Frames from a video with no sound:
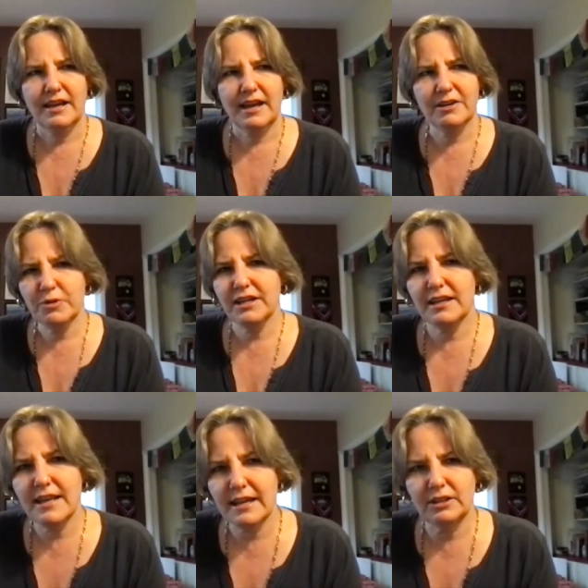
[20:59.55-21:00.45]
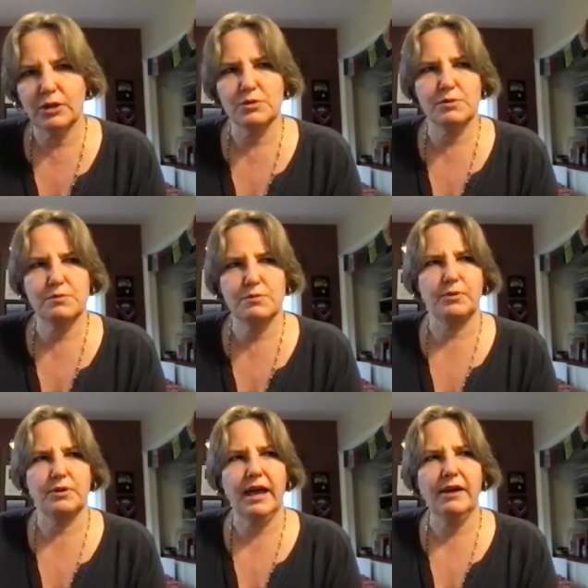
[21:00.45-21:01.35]
do I connect those
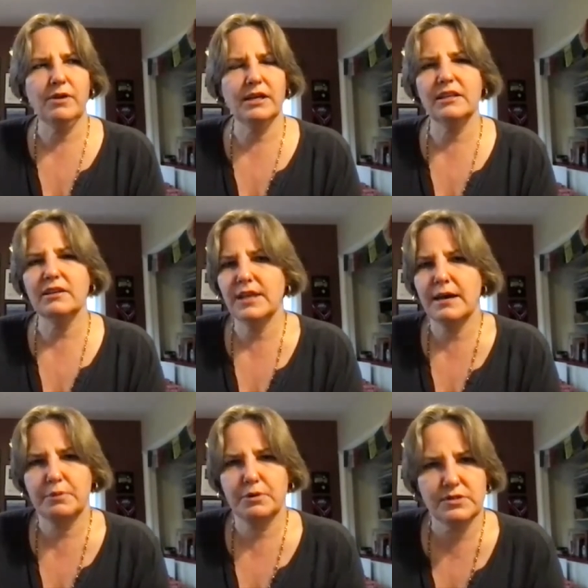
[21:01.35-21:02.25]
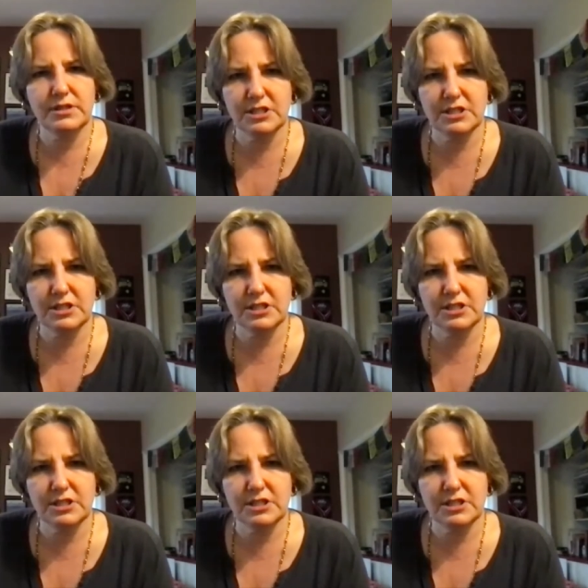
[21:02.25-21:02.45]
people? How do I give that person a